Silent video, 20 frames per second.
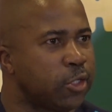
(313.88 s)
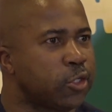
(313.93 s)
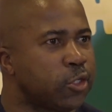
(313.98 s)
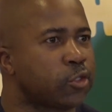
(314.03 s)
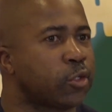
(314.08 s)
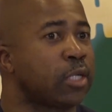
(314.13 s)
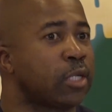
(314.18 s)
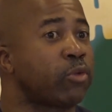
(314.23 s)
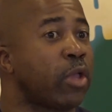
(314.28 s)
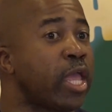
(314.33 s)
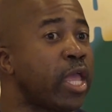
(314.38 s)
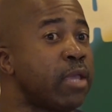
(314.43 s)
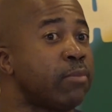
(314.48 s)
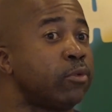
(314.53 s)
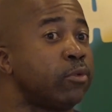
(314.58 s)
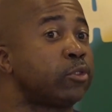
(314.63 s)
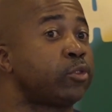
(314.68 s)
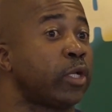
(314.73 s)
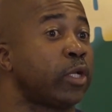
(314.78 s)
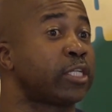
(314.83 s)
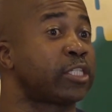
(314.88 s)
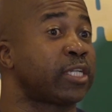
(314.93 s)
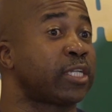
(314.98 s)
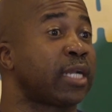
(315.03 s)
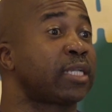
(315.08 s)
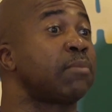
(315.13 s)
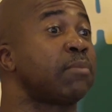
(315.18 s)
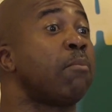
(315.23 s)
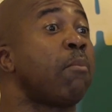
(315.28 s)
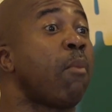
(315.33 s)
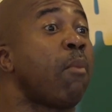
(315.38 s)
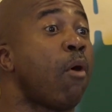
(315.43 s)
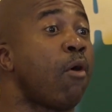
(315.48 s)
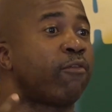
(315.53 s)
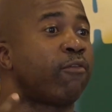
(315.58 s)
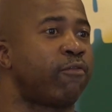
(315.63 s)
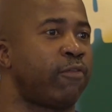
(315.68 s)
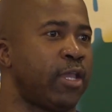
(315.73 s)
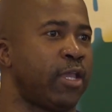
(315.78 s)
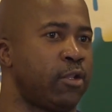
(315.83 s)
so that we're able to extract more
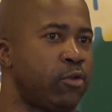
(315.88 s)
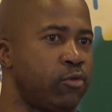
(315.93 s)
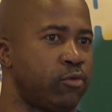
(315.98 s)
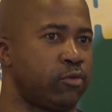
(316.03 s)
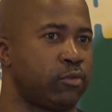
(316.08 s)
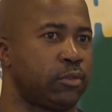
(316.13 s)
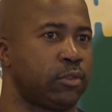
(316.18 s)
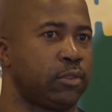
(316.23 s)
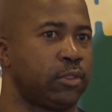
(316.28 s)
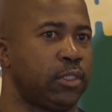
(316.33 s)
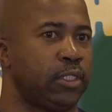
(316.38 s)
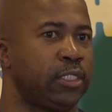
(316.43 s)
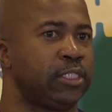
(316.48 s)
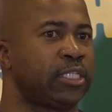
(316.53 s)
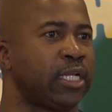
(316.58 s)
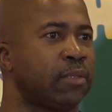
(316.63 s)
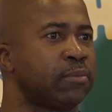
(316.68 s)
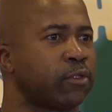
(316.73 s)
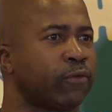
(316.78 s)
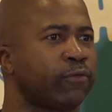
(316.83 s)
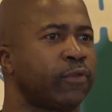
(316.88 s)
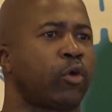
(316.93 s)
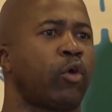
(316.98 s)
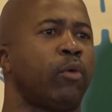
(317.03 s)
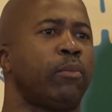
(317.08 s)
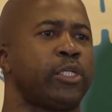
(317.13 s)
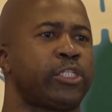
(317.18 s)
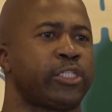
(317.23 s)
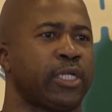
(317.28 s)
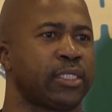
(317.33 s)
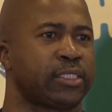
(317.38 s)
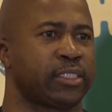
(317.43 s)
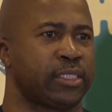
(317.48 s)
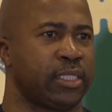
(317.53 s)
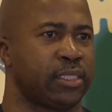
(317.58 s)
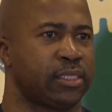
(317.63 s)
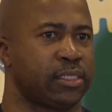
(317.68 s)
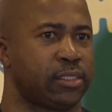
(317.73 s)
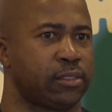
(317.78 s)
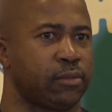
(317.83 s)
value in terms of the commercial
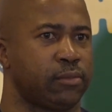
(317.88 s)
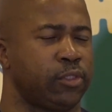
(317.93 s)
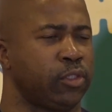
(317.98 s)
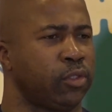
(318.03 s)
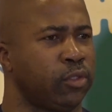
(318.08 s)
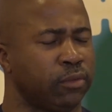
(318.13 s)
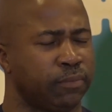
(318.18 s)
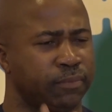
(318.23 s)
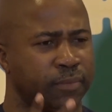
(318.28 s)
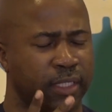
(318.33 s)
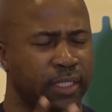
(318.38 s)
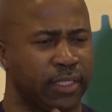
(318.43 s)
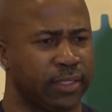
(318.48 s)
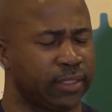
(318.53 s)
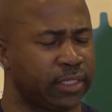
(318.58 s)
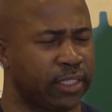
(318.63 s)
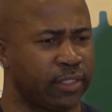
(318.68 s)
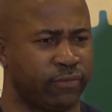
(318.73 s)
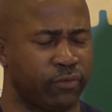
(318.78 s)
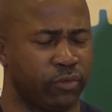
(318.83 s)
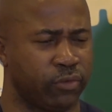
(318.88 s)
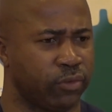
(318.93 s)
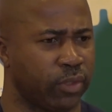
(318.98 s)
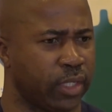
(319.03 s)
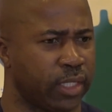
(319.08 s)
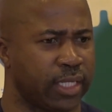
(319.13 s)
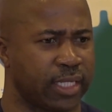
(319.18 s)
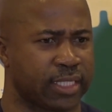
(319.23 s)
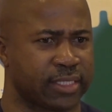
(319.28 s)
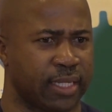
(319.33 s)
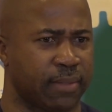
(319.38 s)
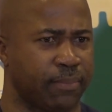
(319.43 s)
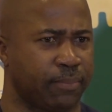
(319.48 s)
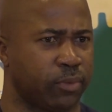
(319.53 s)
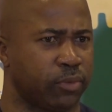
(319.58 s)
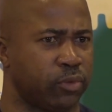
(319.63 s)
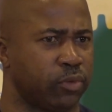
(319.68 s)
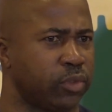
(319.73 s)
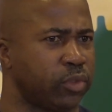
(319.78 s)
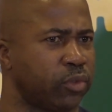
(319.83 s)
sense. You know, give you an
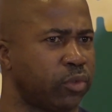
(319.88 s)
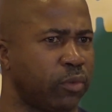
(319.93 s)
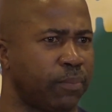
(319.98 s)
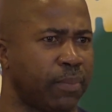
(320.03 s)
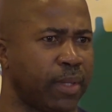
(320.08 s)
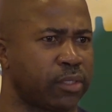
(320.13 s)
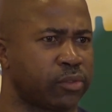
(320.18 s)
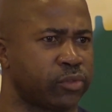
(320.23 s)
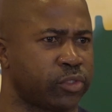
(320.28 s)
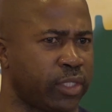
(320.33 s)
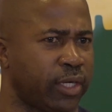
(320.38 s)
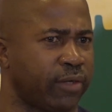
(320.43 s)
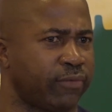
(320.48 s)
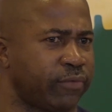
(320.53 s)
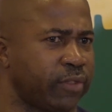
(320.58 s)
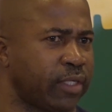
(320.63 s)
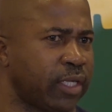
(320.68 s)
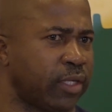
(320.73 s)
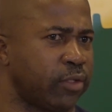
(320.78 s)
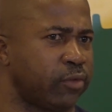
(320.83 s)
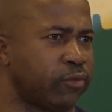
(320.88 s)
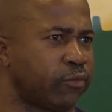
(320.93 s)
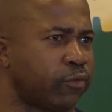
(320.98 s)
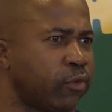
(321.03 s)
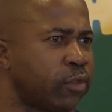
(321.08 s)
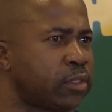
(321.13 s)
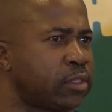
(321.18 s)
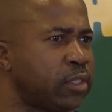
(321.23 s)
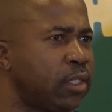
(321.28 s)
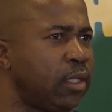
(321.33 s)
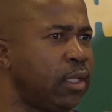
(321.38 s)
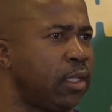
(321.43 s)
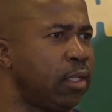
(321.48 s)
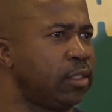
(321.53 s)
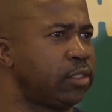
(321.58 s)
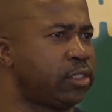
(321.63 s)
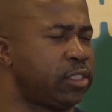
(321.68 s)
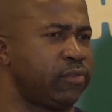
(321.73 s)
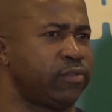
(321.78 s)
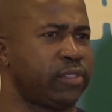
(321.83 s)
example. When you go back to South Africa, you've got
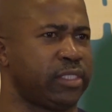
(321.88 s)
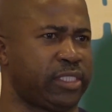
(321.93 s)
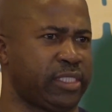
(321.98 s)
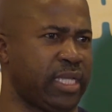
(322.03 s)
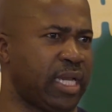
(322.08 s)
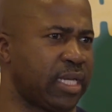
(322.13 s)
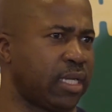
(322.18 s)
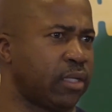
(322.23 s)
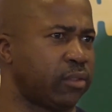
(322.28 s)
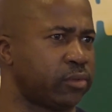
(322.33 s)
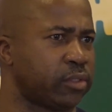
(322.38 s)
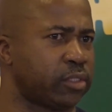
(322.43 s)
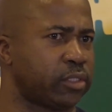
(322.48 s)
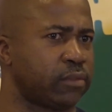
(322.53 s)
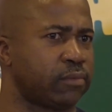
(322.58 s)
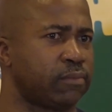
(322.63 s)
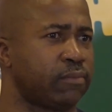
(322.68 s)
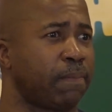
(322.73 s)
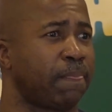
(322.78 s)
Chiefs and Sundowns.